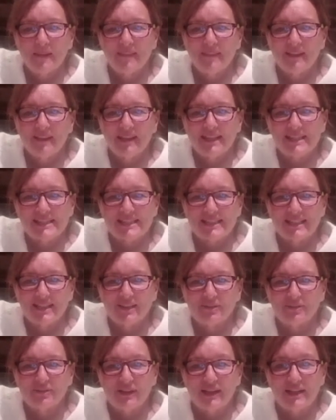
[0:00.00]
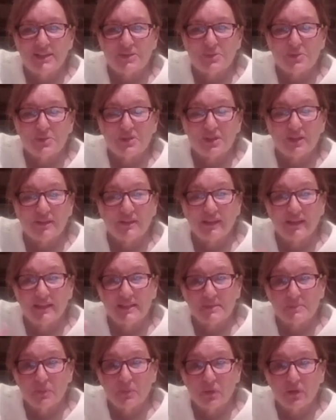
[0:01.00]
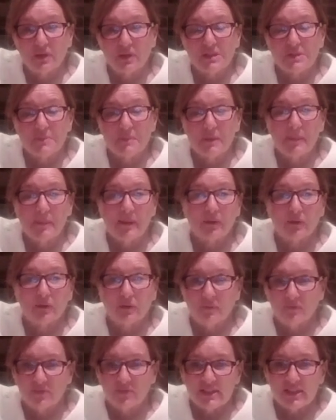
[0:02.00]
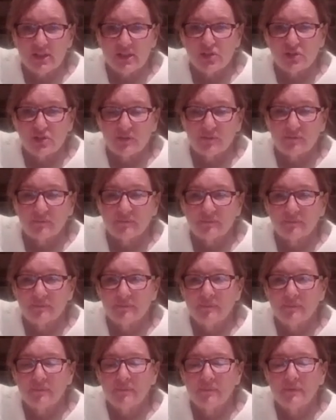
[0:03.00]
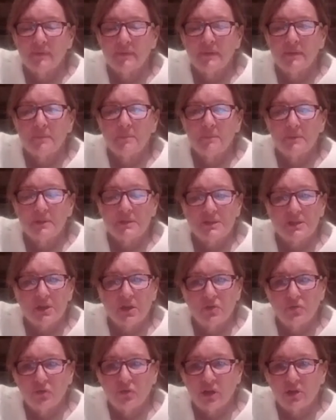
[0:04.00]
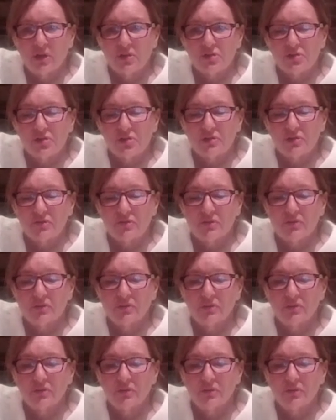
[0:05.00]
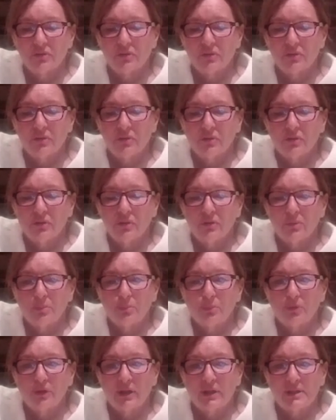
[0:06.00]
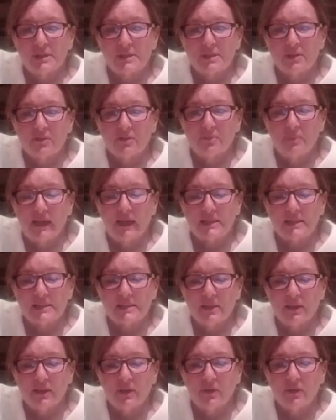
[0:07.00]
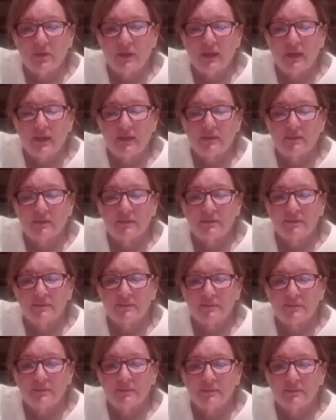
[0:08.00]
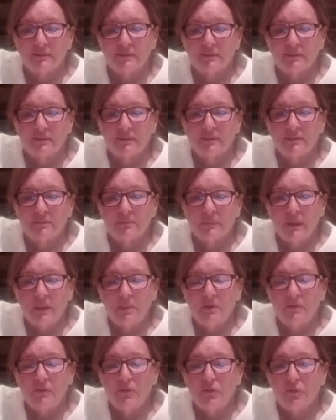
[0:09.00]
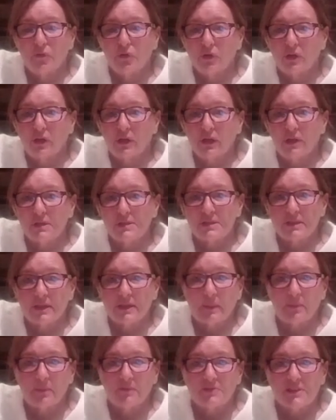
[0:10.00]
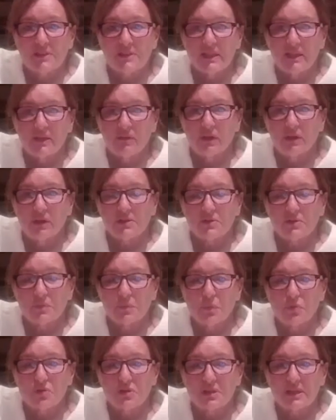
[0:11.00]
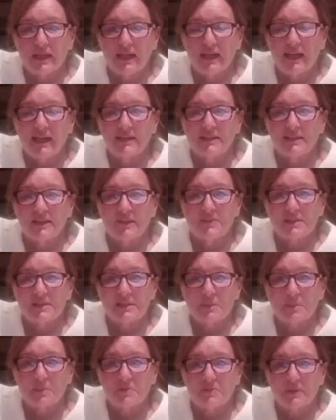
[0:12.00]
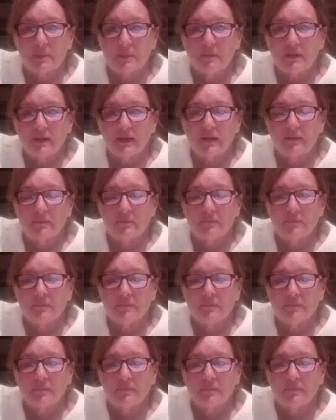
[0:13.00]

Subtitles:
the next little phase, which I think is more going to be about conversation. But don't rush. Bring yourself back slowly. Maybe if you've got a cup of tea or a glass of water hand, have a sip of something.